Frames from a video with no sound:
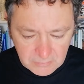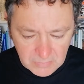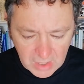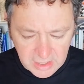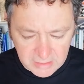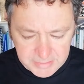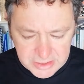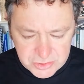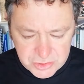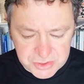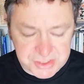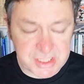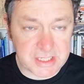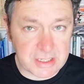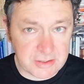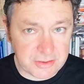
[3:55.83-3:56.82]
and I'm
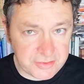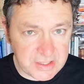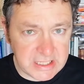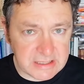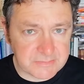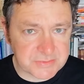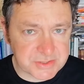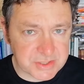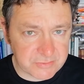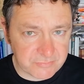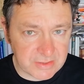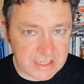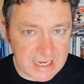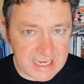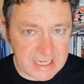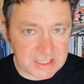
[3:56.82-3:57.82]
interested in themes that
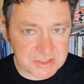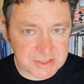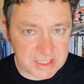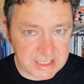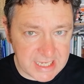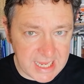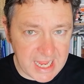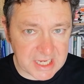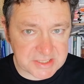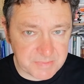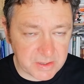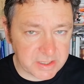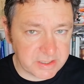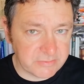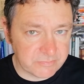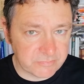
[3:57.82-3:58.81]
connect
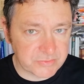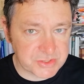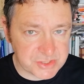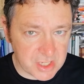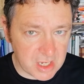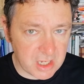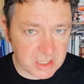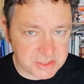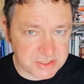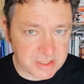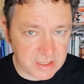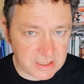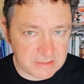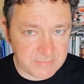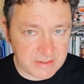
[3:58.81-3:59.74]
my research in early